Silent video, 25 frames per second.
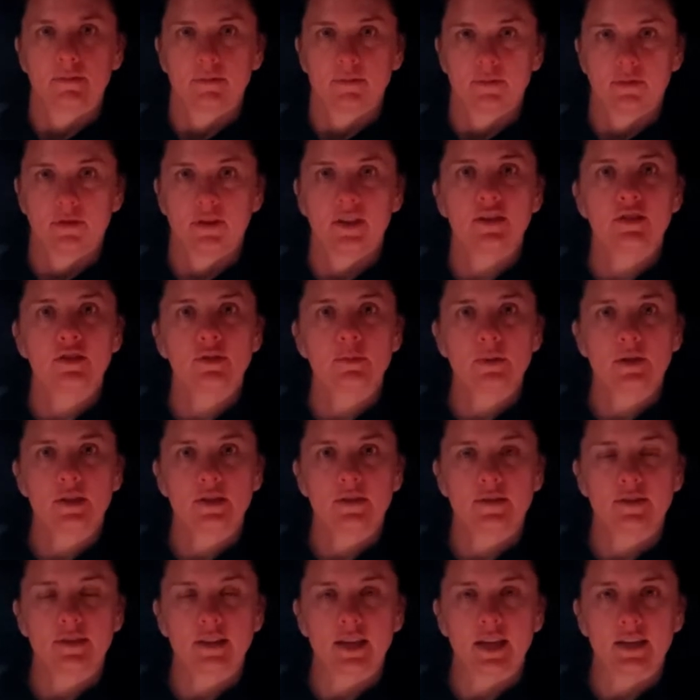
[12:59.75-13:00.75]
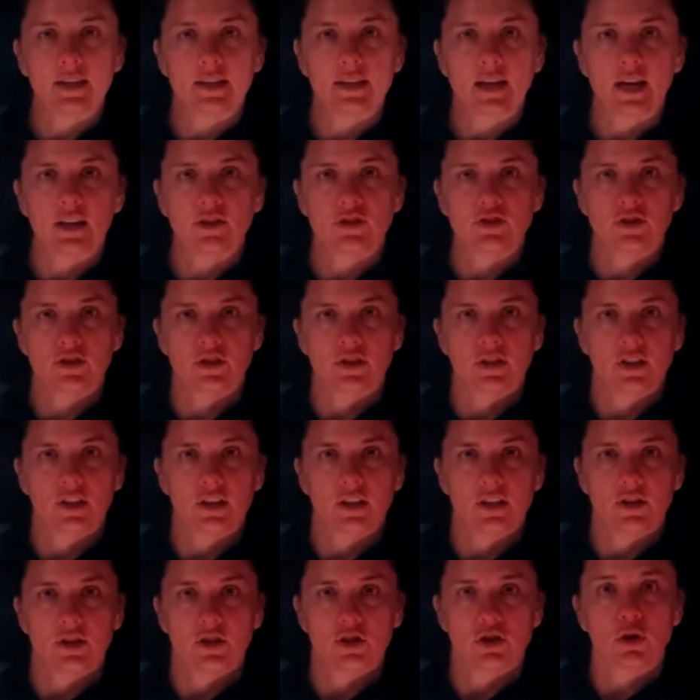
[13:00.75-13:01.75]
This means that it actually,
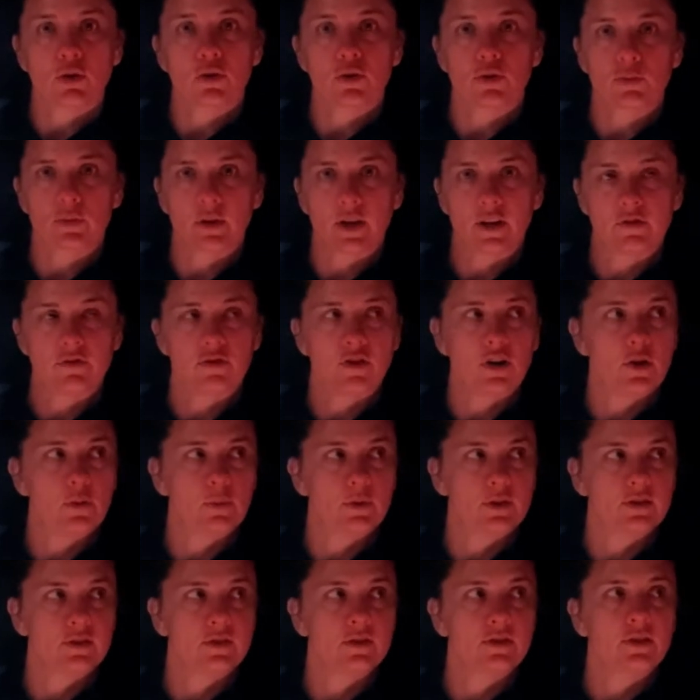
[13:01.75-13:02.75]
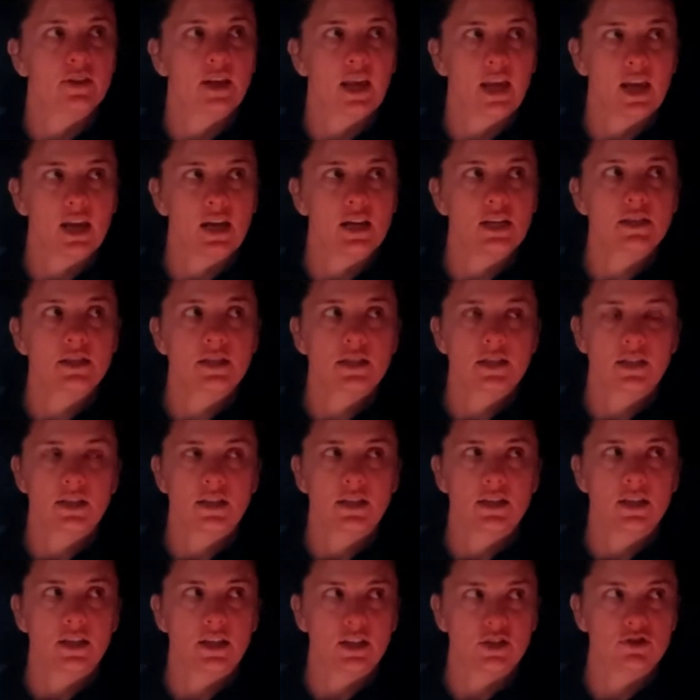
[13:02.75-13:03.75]
the total rainfall was eight
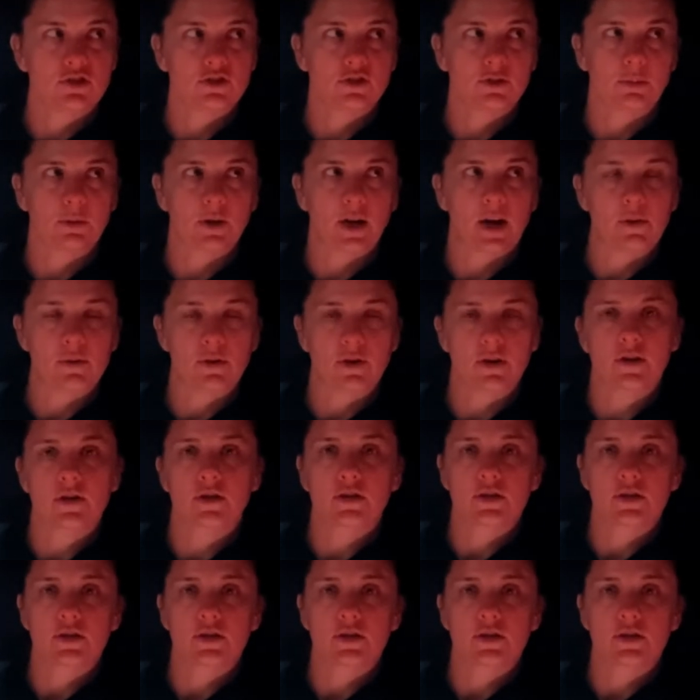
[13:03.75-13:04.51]
inches per hour